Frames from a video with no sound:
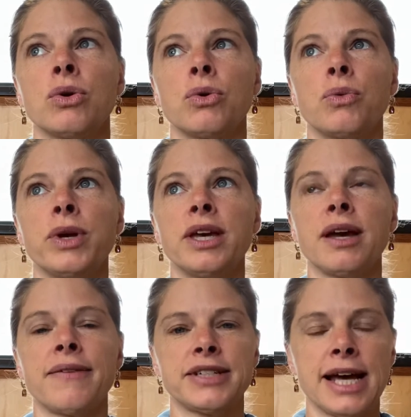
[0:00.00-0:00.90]
we
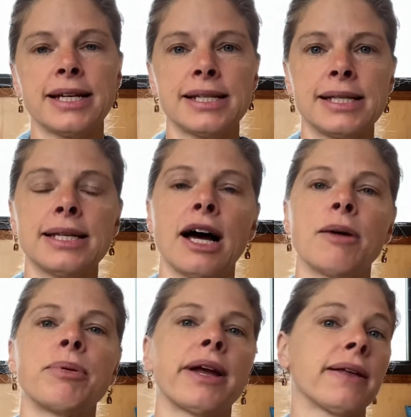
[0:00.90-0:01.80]
have a tendency to
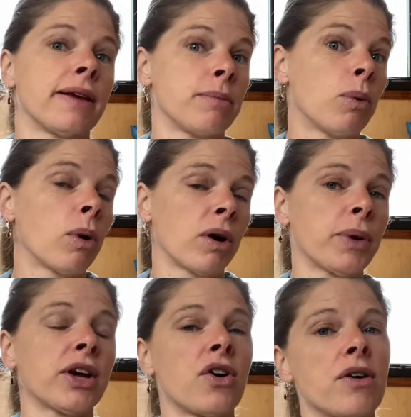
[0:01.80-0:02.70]
upregulate more.
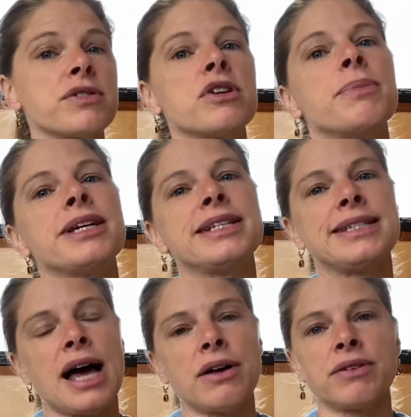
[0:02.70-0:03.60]
We could also be
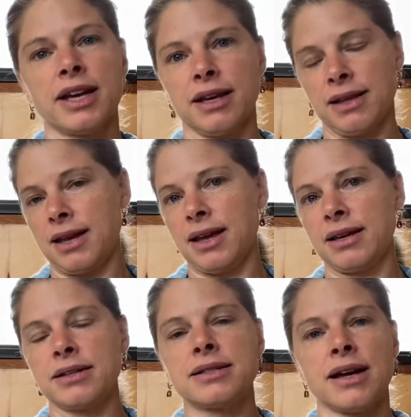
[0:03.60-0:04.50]

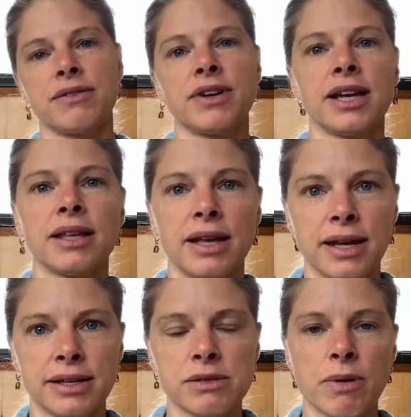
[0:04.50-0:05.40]
downregulating.
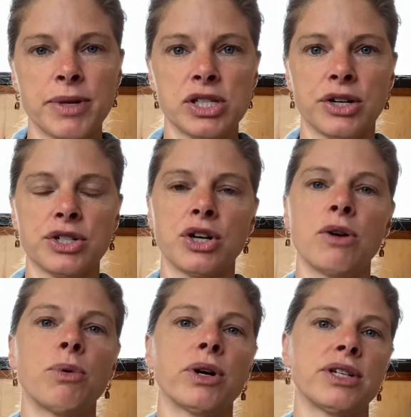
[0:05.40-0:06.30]
Downregulating is when we start to go
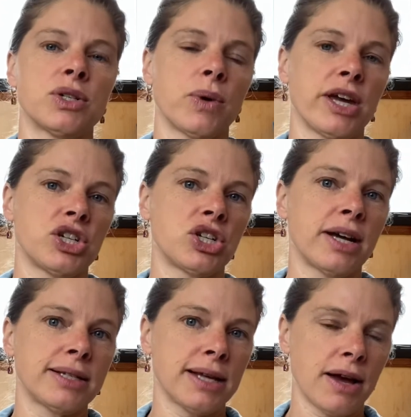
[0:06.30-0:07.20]
more into a
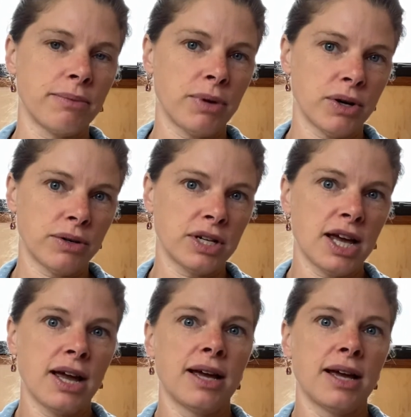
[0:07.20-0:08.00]
shutdown mode.